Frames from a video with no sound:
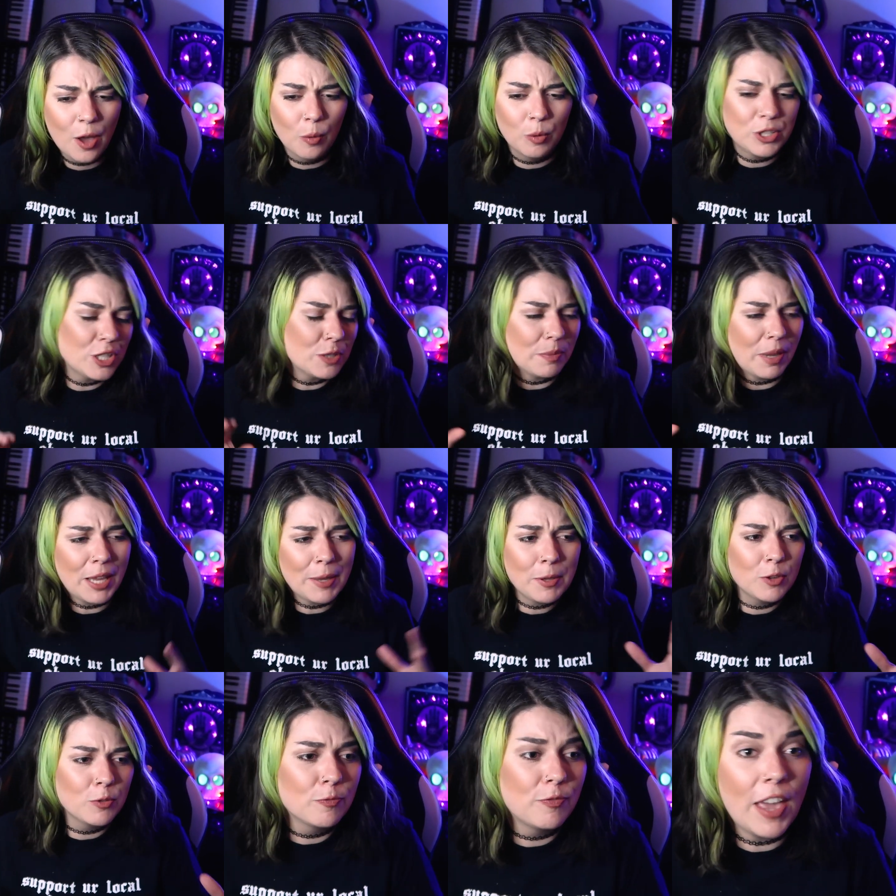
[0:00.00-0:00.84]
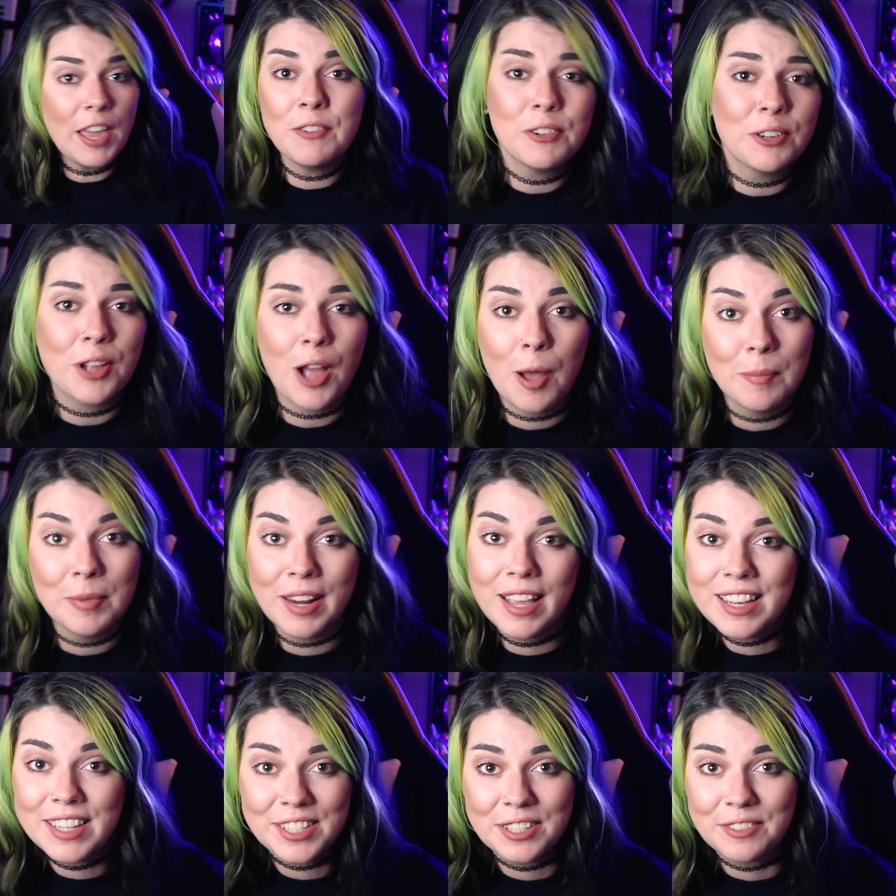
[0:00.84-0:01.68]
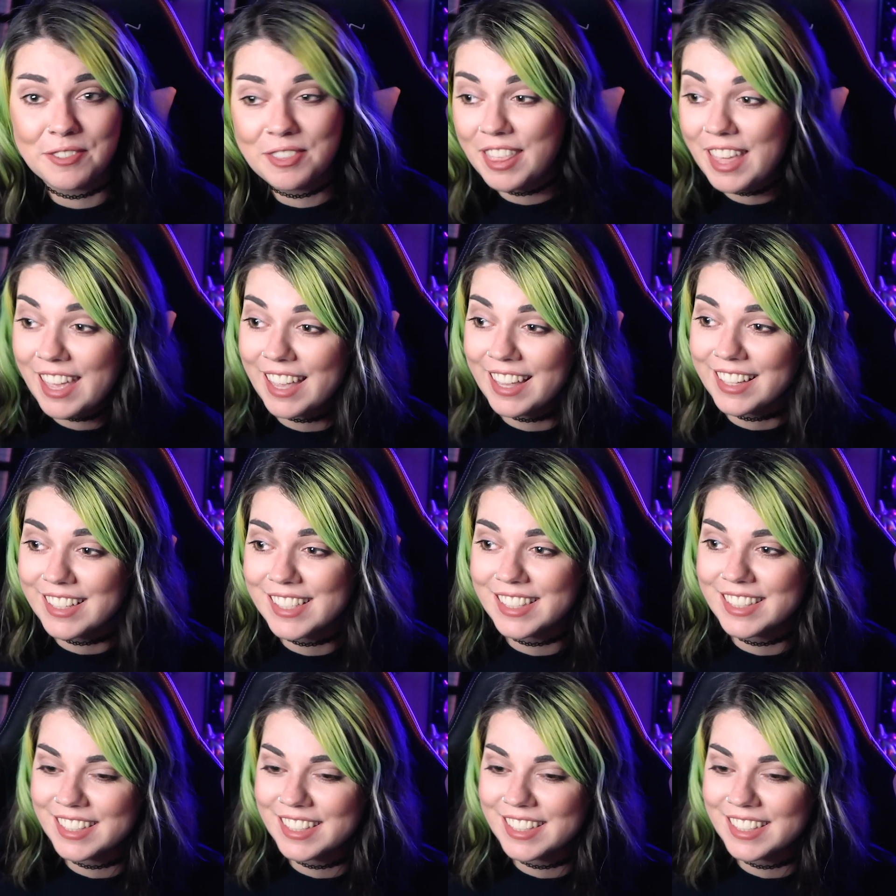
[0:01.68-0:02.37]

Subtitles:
which is my favorite combination of things.